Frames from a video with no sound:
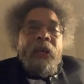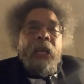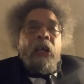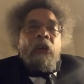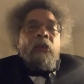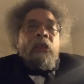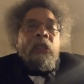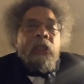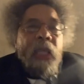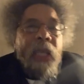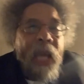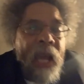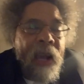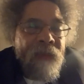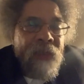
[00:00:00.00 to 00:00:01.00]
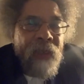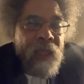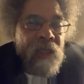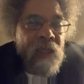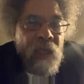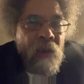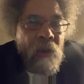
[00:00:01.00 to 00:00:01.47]
Hegel looked at Africa
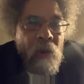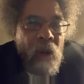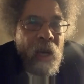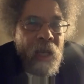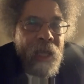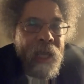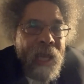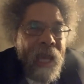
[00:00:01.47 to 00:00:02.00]
and said, what?